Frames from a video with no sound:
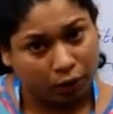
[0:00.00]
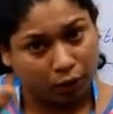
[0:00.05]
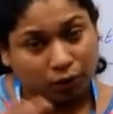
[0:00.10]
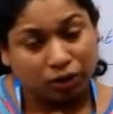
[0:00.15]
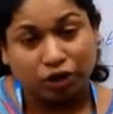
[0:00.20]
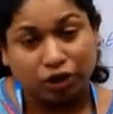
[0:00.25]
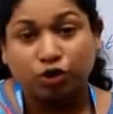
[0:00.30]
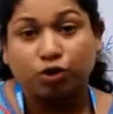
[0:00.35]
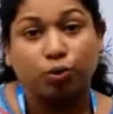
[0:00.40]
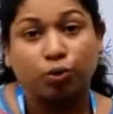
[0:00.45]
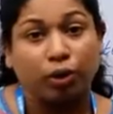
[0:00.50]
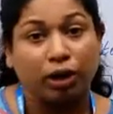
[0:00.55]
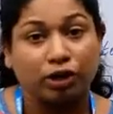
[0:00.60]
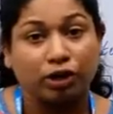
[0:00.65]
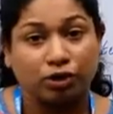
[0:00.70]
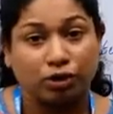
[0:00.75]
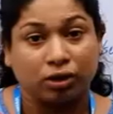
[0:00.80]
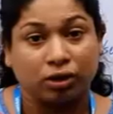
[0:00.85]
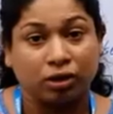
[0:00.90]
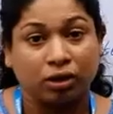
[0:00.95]

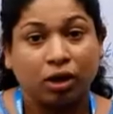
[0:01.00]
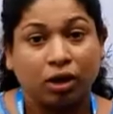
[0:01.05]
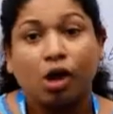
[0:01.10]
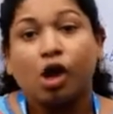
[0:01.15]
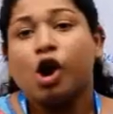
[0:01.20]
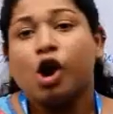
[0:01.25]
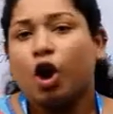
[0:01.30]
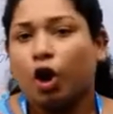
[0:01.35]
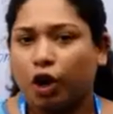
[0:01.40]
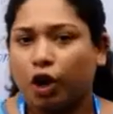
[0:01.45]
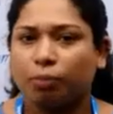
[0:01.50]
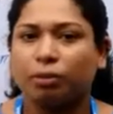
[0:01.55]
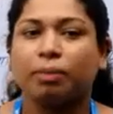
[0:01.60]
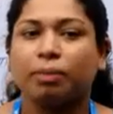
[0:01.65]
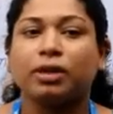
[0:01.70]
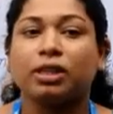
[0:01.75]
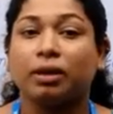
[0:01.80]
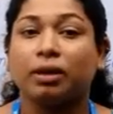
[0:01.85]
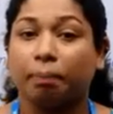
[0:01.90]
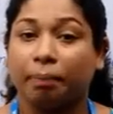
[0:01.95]
situation, or
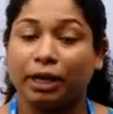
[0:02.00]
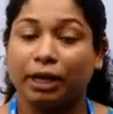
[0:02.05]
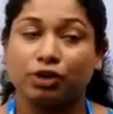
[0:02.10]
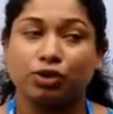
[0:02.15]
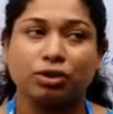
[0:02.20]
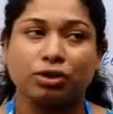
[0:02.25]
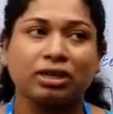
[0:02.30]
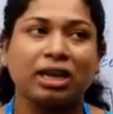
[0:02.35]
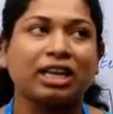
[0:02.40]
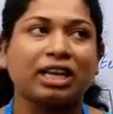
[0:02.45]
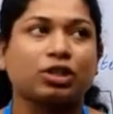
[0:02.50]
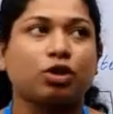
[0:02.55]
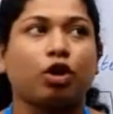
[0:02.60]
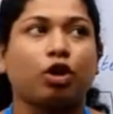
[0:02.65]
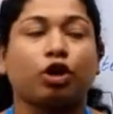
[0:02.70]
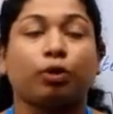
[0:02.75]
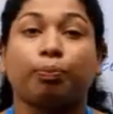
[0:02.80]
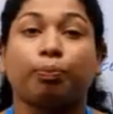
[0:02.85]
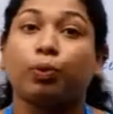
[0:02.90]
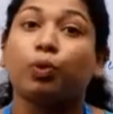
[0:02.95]
maybe the patient has
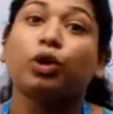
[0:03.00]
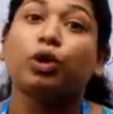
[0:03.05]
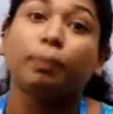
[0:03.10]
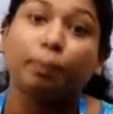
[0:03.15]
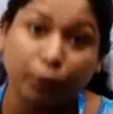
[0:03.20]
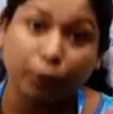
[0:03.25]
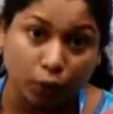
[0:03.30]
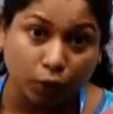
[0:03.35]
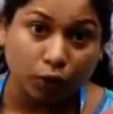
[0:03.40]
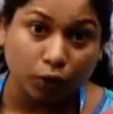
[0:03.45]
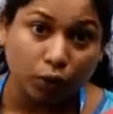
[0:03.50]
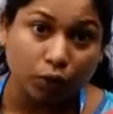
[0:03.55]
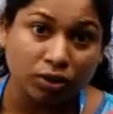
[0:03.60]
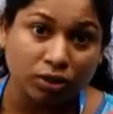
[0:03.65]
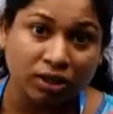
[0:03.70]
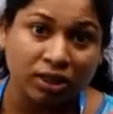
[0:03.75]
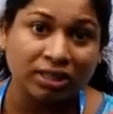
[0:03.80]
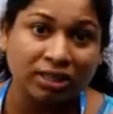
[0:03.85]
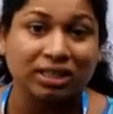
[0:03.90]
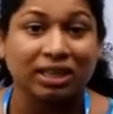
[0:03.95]
got a poor
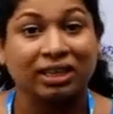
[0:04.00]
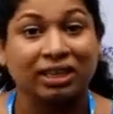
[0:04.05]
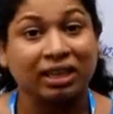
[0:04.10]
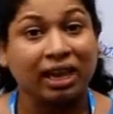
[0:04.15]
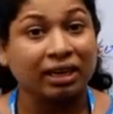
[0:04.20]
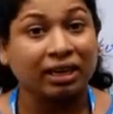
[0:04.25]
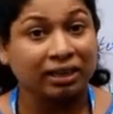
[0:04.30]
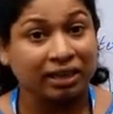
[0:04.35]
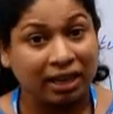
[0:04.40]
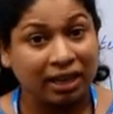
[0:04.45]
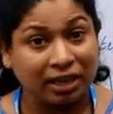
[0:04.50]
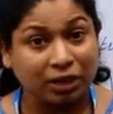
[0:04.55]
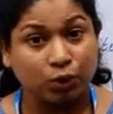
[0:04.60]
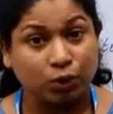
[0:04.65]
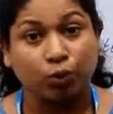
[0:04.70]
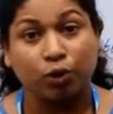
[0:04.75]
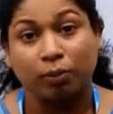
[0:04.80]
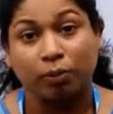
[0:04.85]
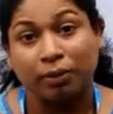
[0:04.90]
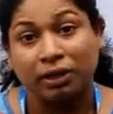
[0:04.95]
prognosis. In that case,
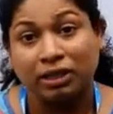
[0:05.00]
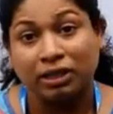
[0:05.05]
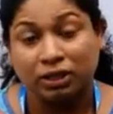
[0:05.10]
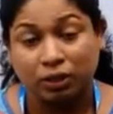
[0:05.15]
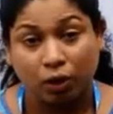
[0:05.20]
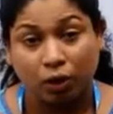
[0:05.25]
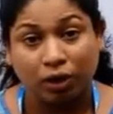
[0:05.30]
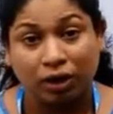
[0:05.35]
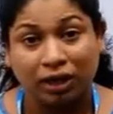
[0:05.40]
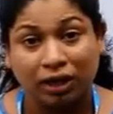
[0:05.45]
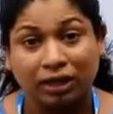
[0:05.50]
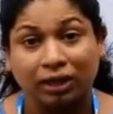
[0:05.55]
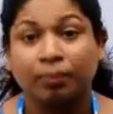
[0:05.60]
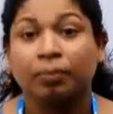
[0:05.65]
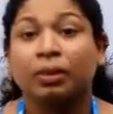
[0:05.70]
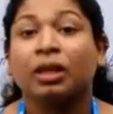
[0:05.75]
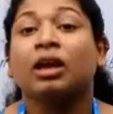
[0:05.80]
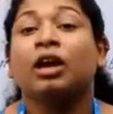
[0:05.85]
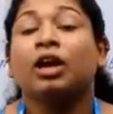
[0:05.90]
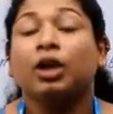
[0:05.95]
you will be sorry.
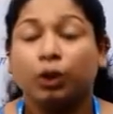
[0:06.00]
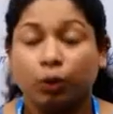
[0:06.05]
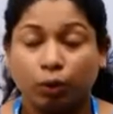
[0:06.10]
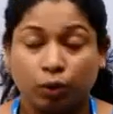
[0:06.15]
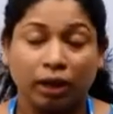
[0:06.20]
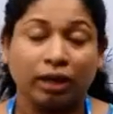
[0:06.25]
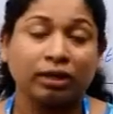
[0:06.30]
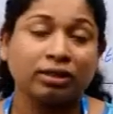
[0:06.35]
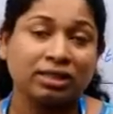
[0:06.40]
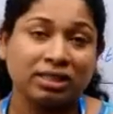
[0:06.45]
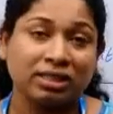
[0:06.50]
You can